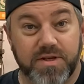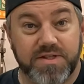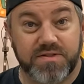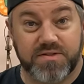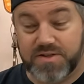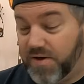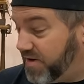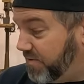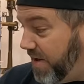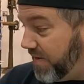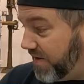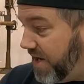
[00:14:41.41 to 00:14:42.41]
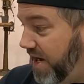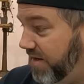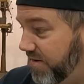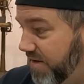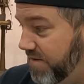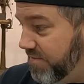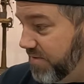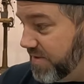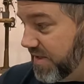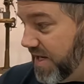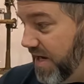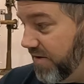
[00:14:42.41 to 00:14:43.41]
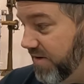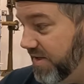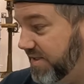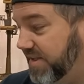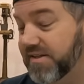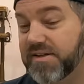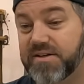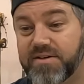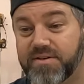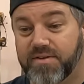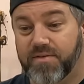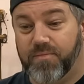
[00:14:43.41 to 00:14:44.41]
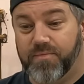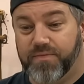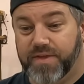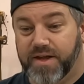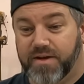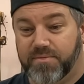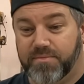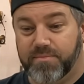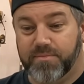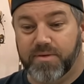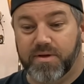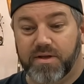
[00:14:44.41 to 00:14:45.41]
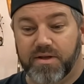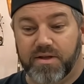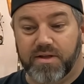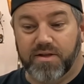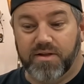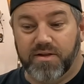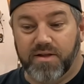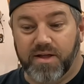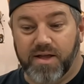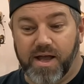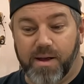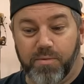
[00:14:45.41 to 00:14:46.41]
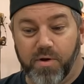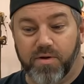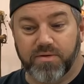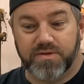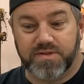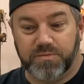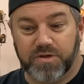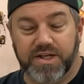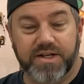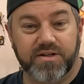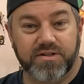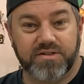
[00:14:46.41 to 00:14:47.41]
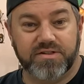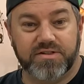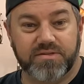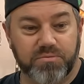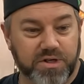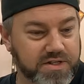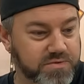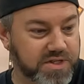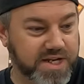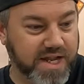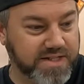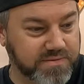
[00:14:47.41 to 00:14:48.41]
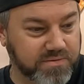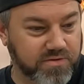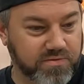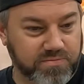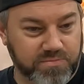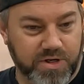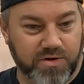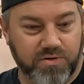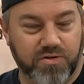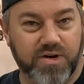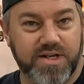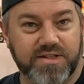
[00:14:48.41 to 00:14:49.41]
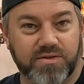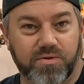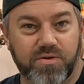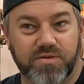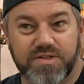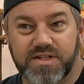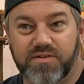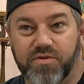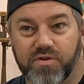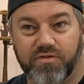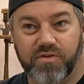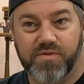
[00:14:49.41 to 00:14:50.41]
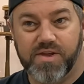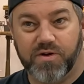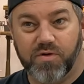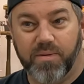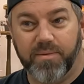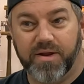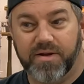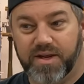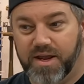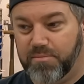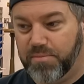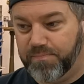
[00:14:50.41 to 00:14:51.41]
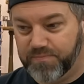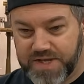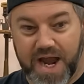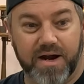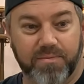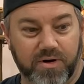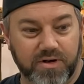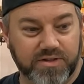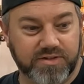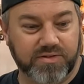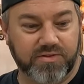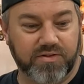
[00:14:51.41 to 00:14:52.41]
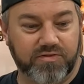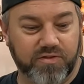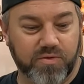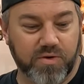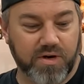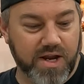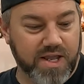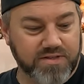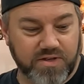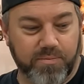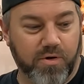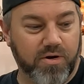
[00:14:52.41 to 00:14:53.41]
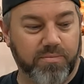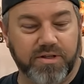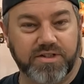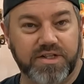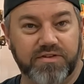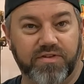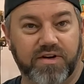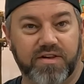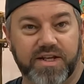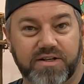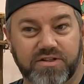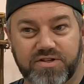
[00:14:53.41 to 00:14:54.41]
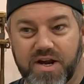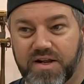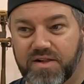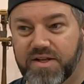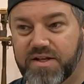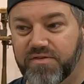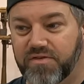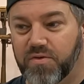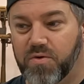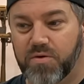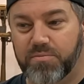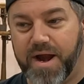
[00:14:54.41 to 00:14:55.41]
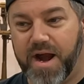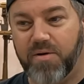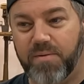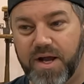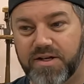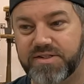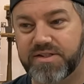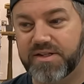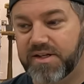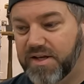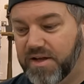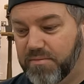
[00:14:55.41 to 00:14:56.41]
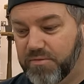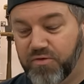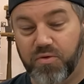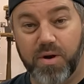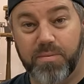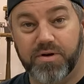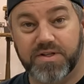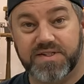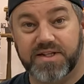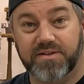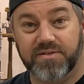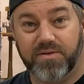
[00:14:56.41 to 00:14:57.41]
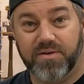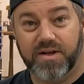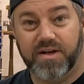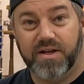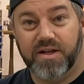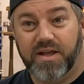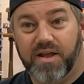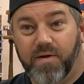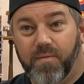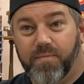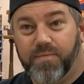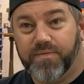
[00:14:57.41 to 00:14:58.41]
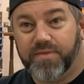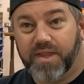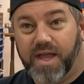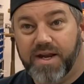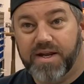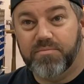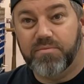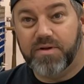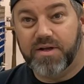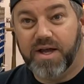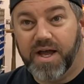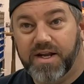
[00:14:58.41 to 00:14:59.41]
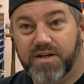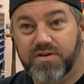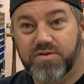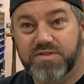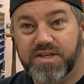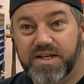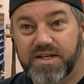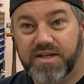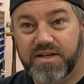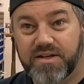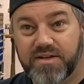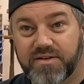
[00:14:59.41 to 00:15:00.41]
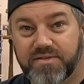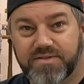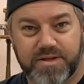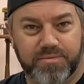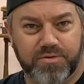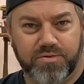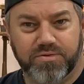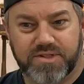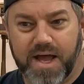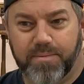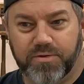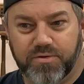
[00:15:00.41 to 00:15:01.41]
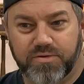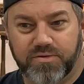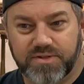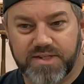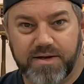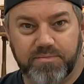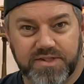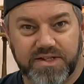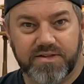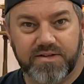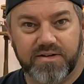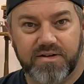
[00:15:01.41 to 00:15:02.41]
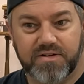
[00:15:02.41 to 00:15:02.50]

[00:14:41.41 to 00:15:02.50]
missed talking about the concrete was the concrete sealer. I bought some cleaners because we had gotten some, grease and oil and stuff on it from the equipment, and tire marks on the floor. So I bought a bunch of different cleaners, trying to clean the floor, and power washed it before I put a sealer on it. I didn't use a typical topical type sealer